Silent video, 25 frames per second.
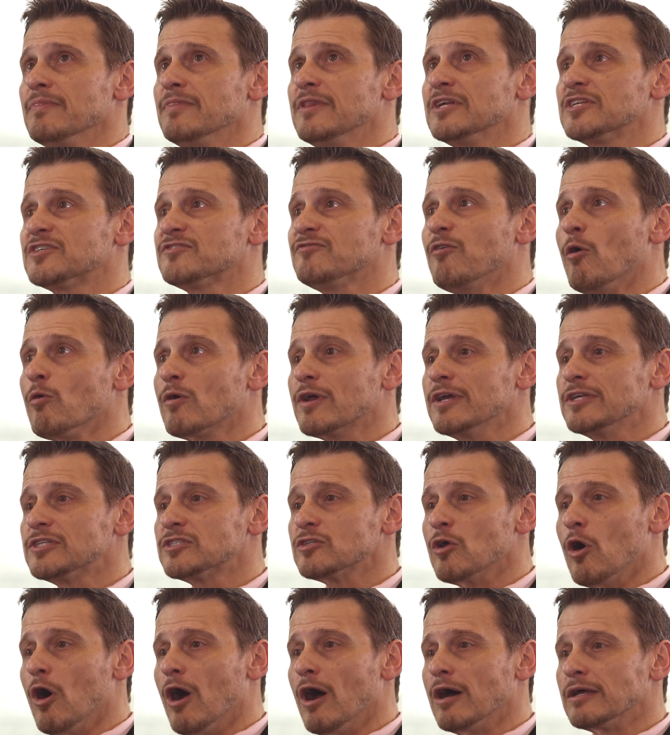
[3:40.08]
This
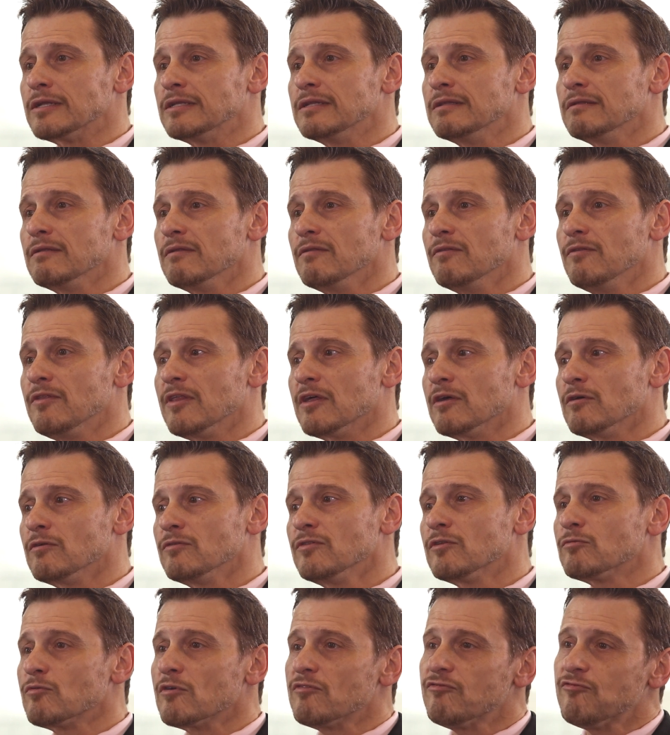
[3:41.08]
focus on
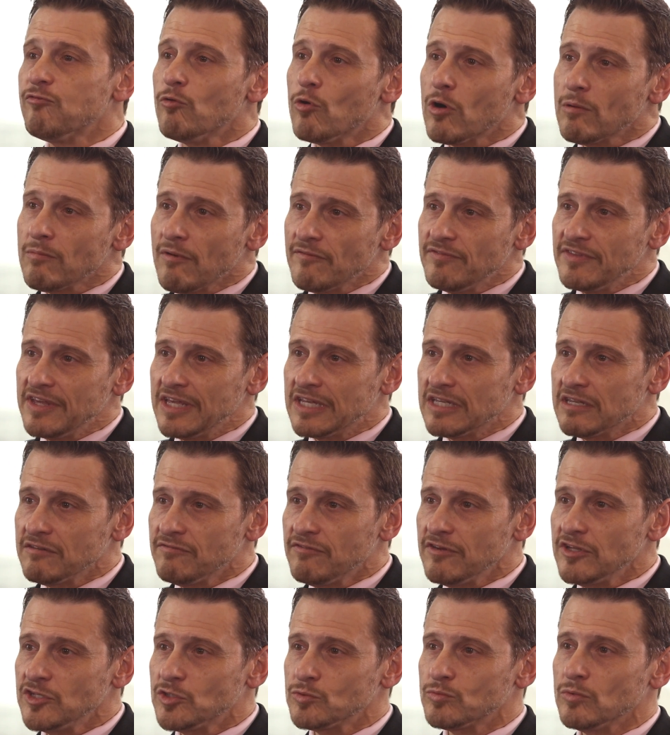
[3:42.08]
the reform of the
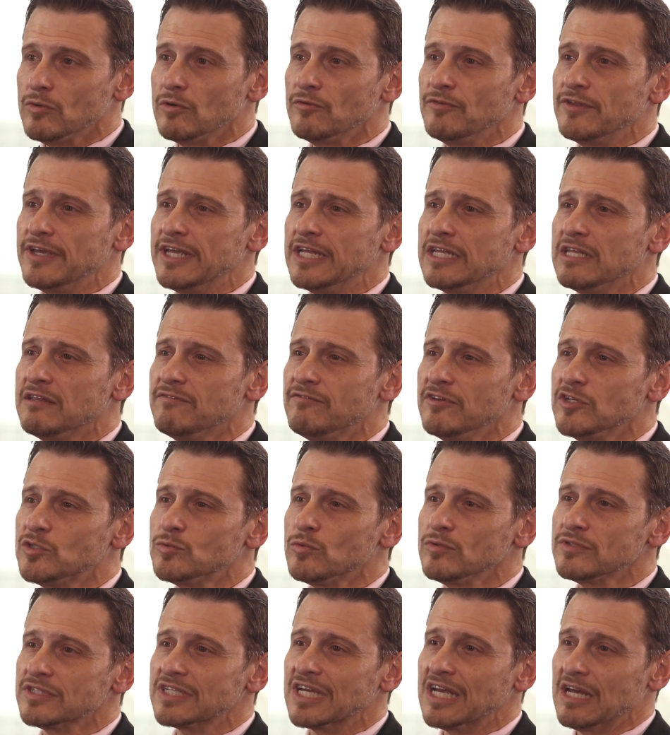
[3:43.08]

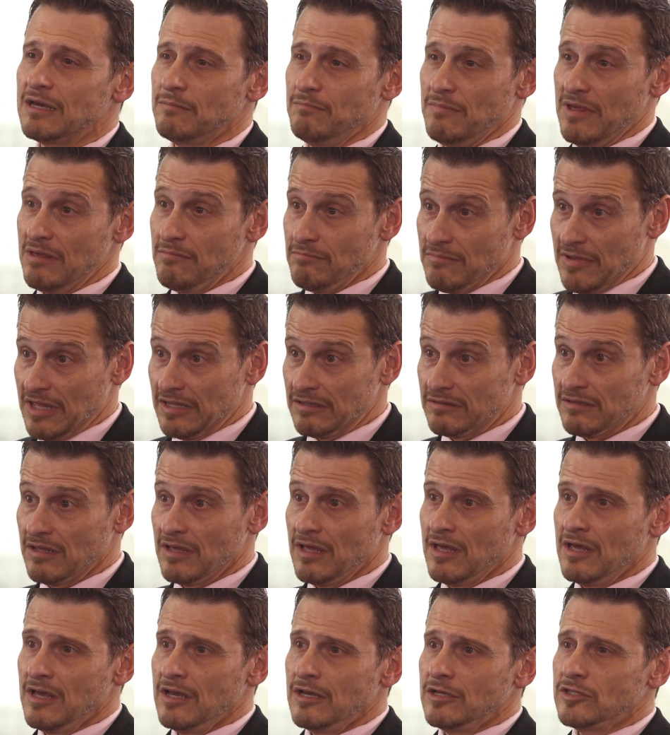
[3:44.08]
individual's commitment
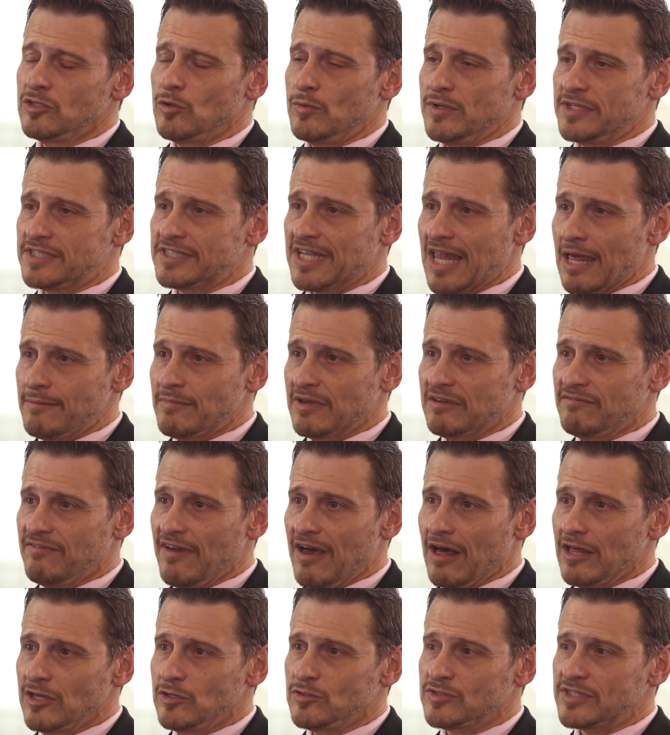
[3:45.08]
to Islamic
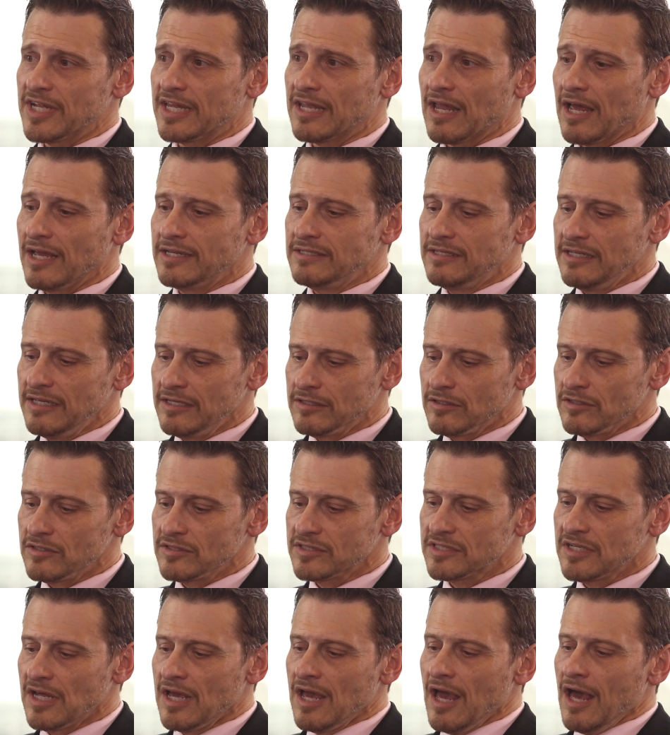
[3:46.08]
values and
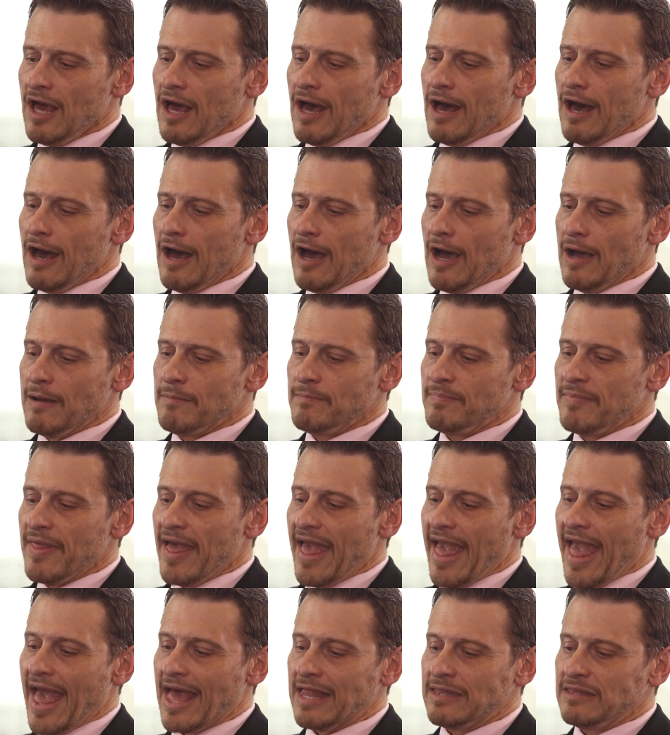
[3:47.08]
ideals,
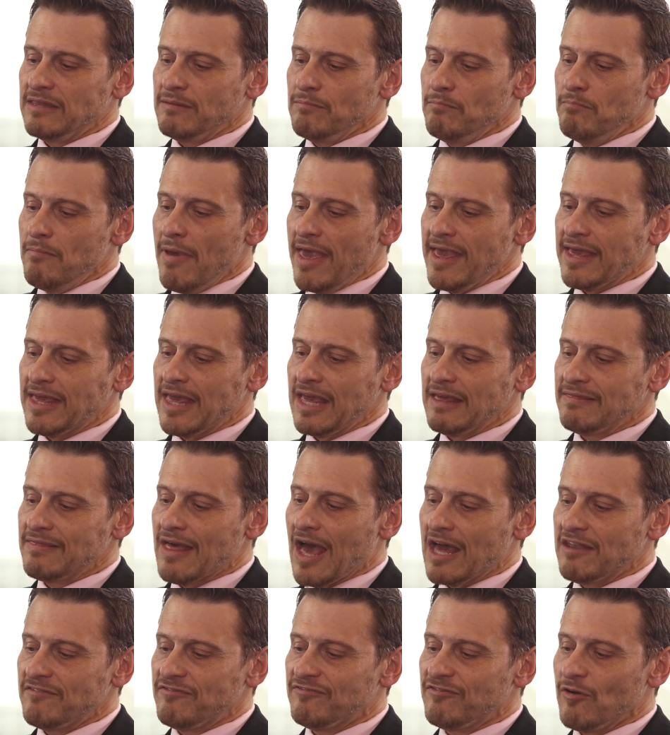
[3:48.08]
and making
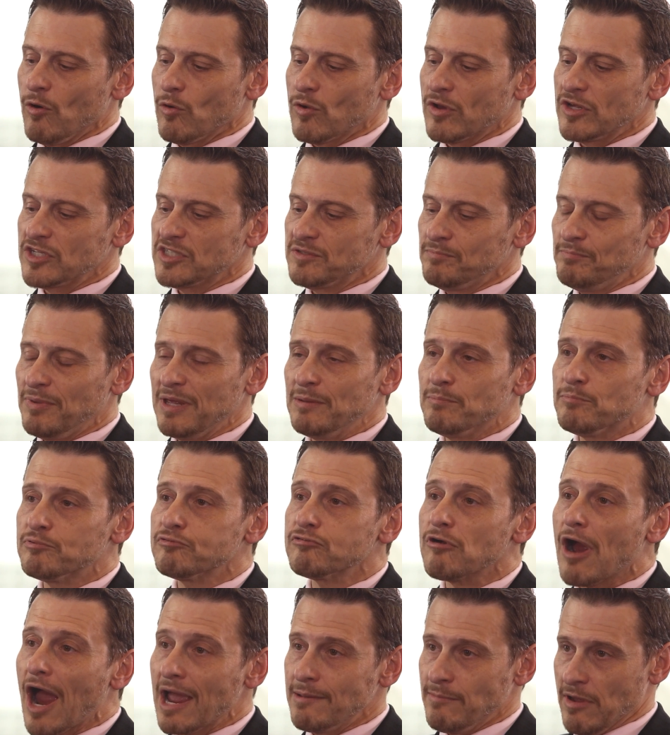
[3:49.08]
that focus be
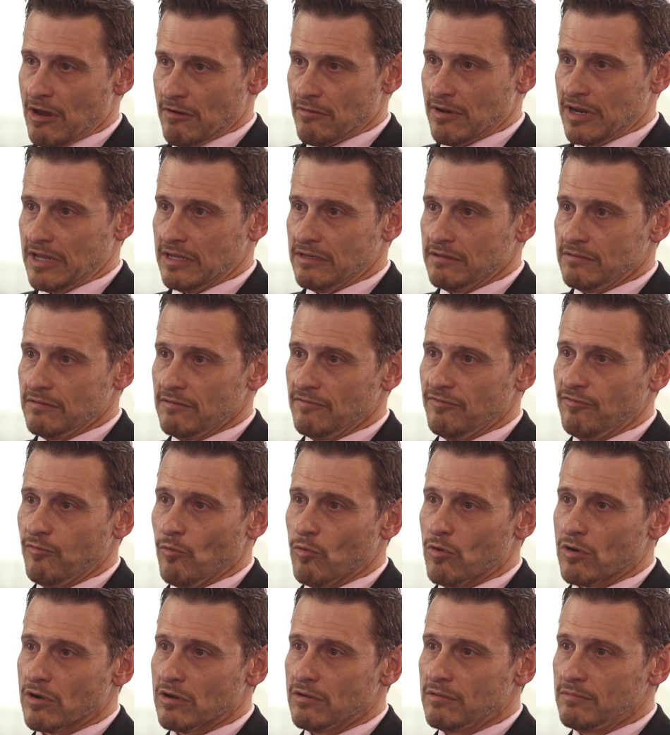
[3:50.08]
primary
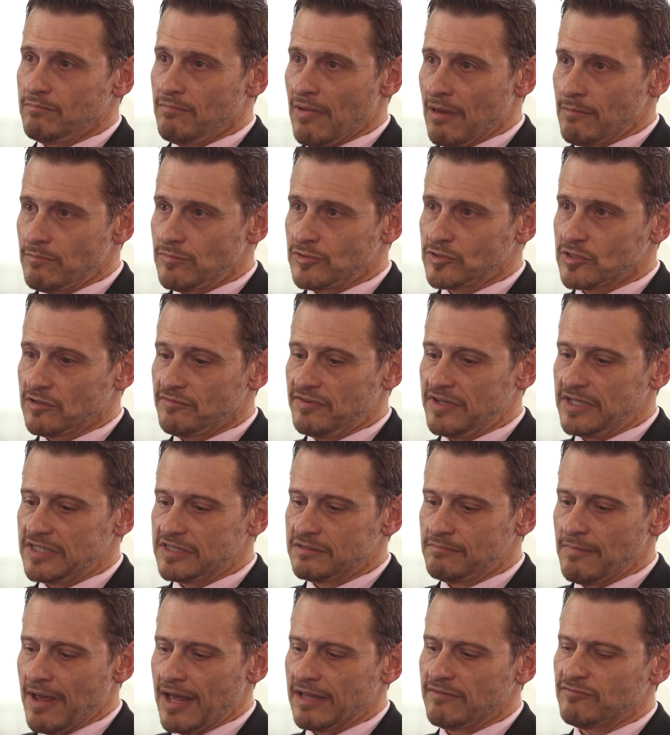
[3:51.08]
for members of
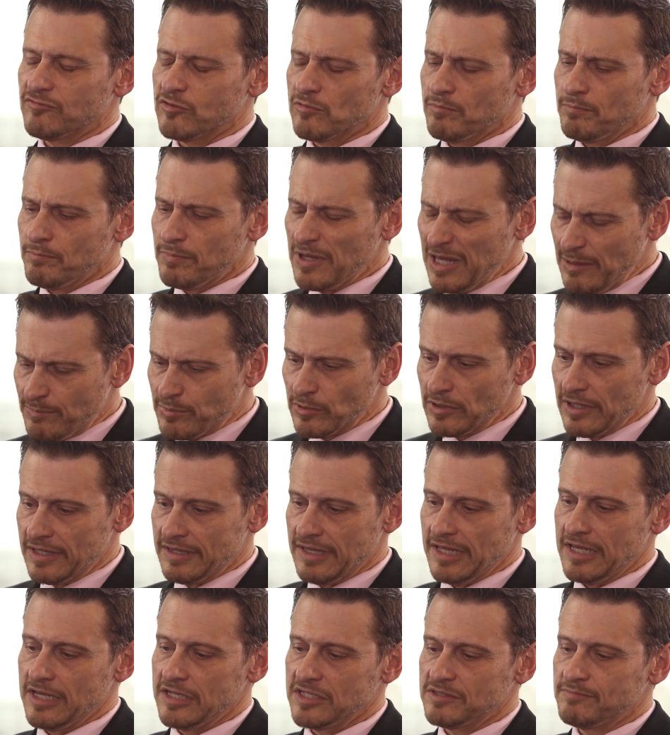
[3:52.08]
Hizmet, for people
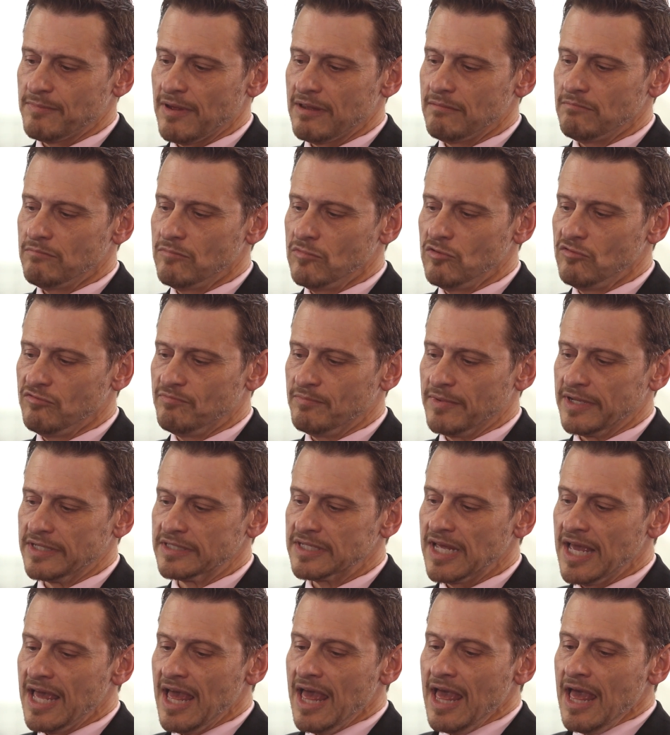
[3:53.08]
in the Hizmet movement,